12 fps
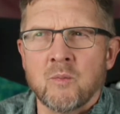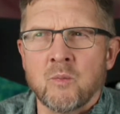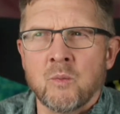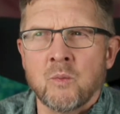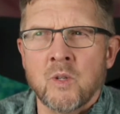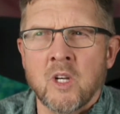
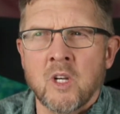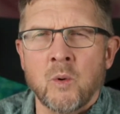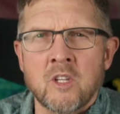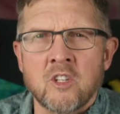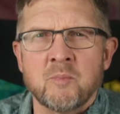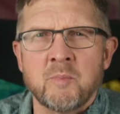
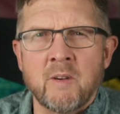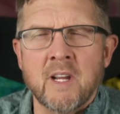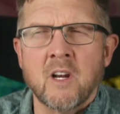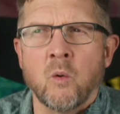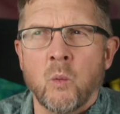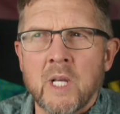with the spirit
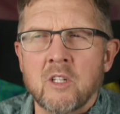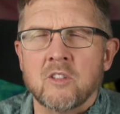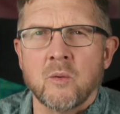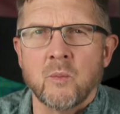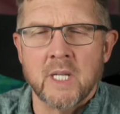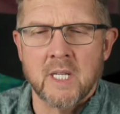and a will
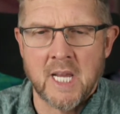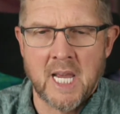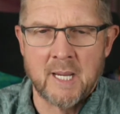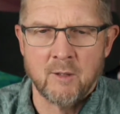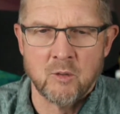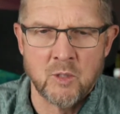to win
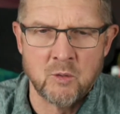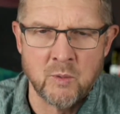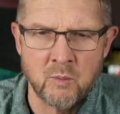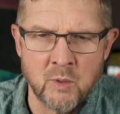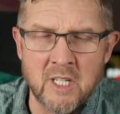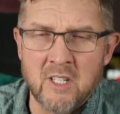games, which
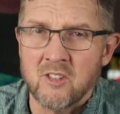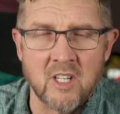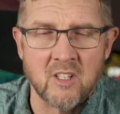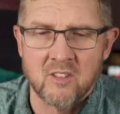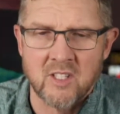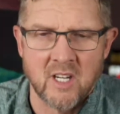we didn't see
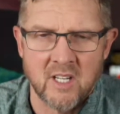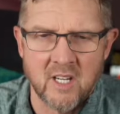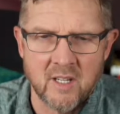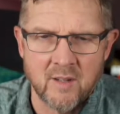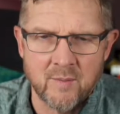on Saturday.